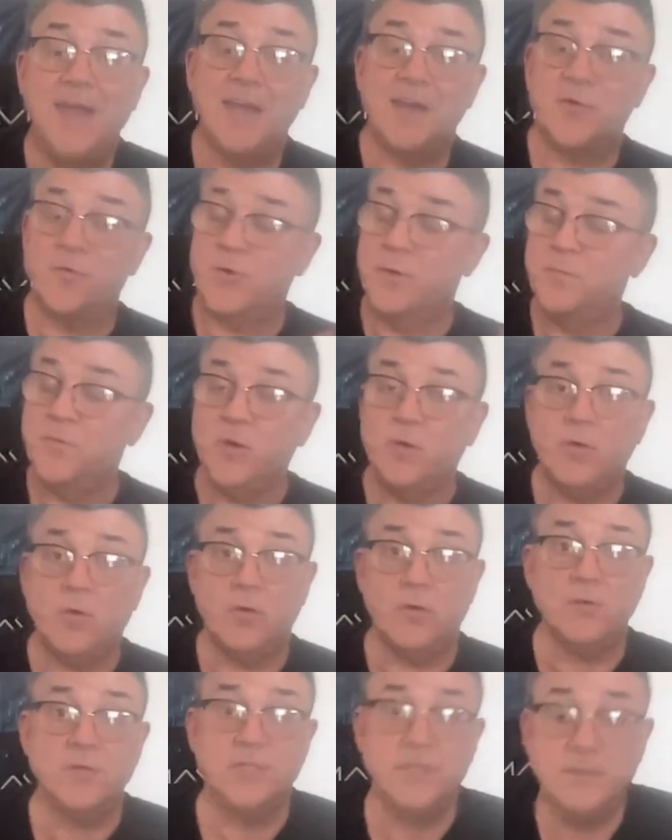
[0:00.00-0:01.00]
a
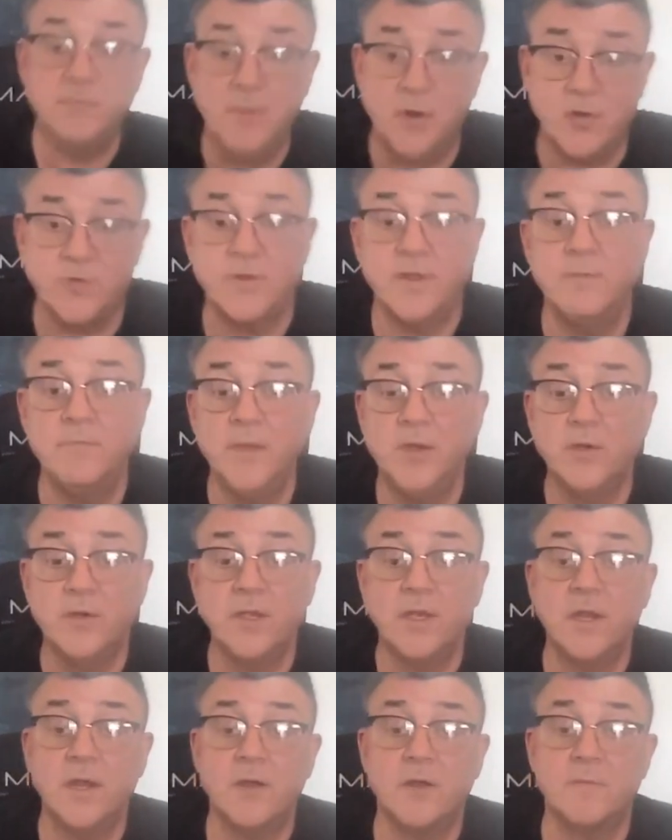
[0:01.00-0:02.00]
cryptocurrency
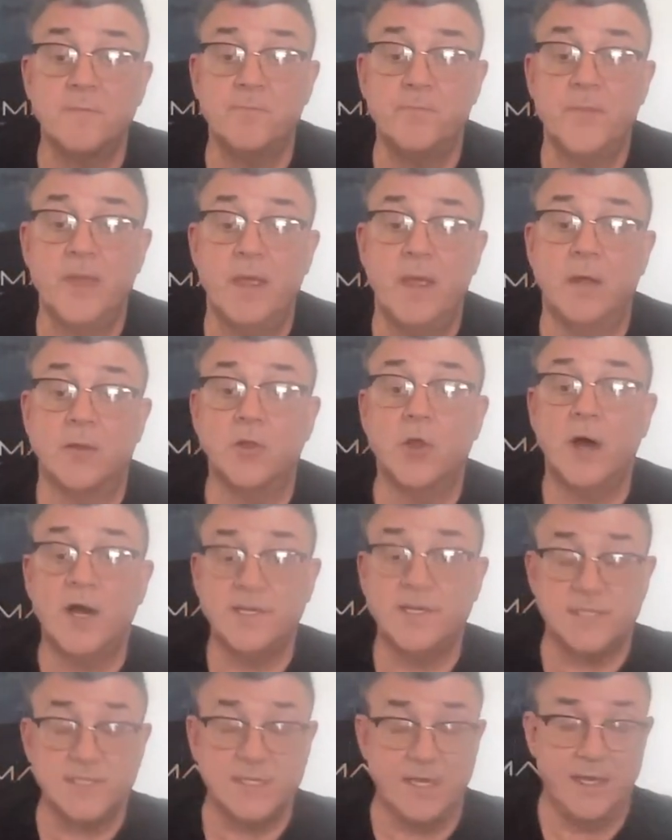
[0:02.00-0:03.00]
multimillionaire
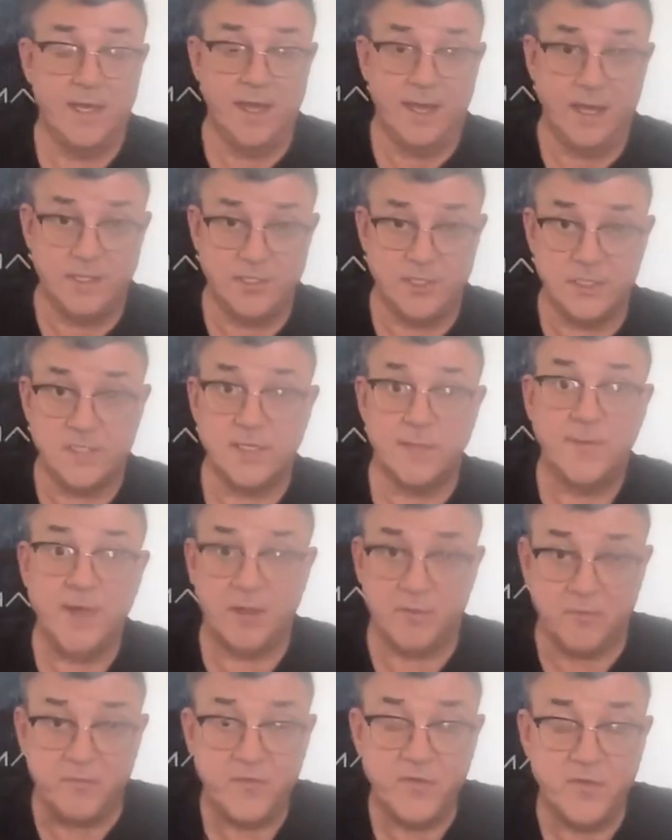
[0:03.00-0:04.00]
lost just
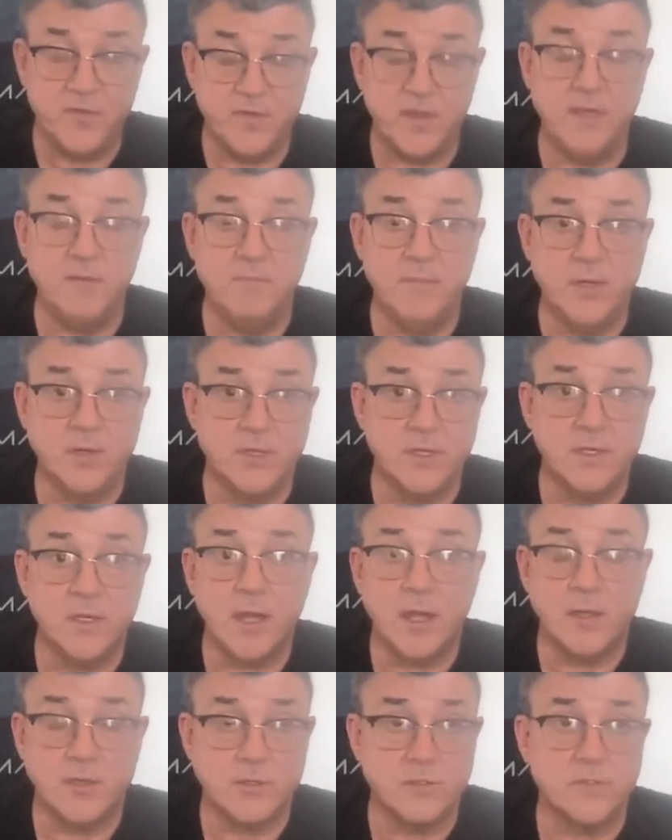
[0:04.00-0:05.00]
about $15
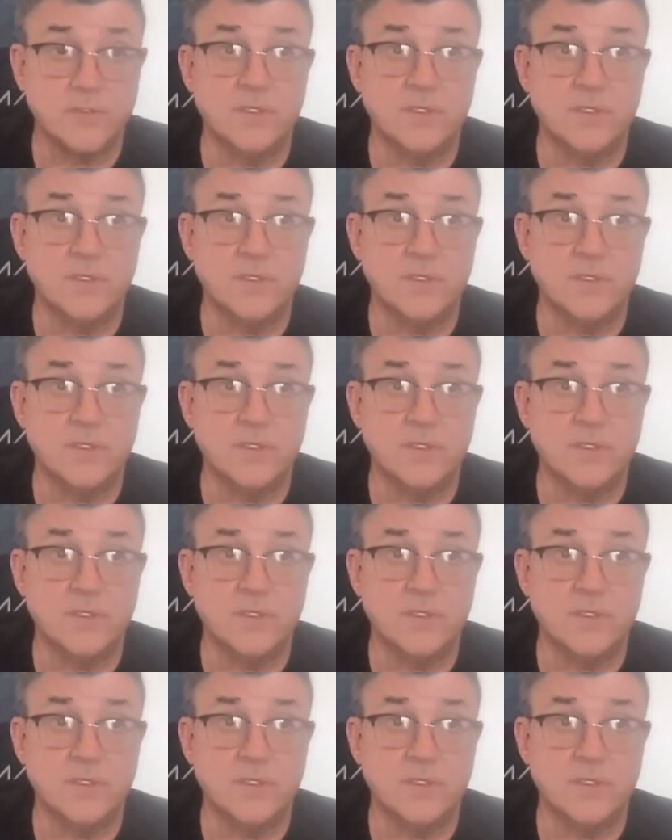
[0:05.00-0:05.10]
million.